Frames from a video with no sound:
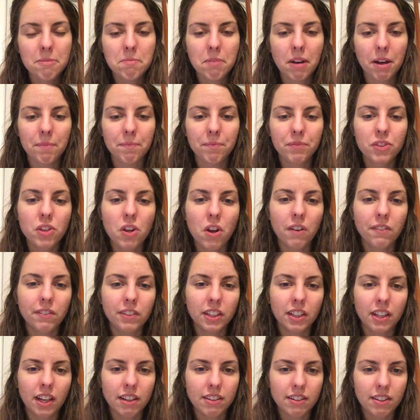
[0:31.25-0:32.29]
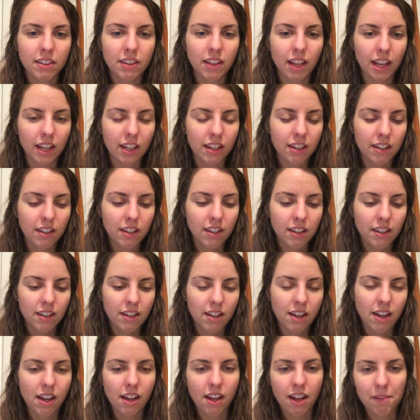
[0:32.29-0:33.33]
But hopefully you guys can,
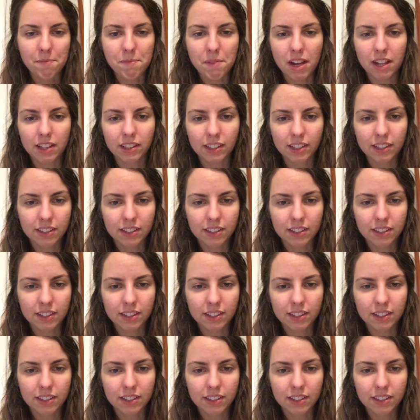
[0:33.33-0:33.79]
at